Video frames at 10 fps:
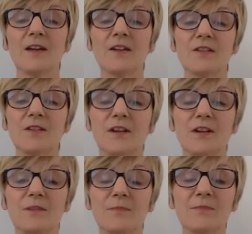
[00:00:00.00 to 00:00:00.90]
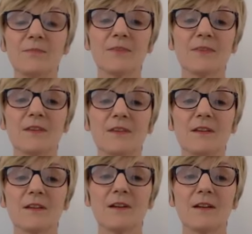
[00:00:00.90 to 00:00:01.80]
So
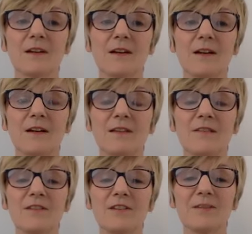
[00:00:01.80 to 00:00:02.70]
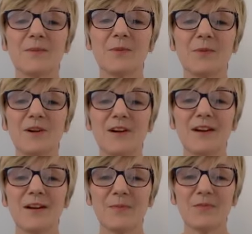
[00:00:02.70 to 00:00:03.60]
another reason
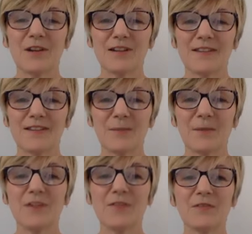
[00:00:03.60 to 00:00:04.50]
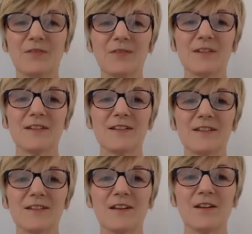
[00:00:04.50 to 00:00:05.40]
why practicing
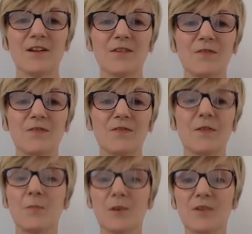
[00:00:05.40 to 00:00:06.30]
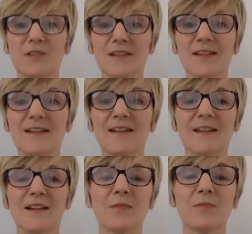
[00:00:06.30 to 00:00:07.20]
mindfulness of the body
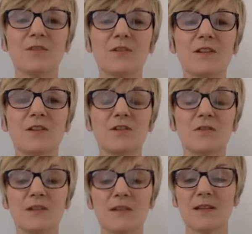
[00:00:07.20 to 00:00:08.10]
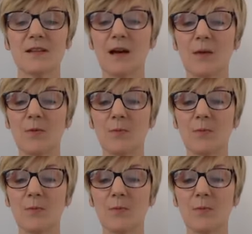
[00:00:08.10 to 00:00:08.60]
can be really useful is that our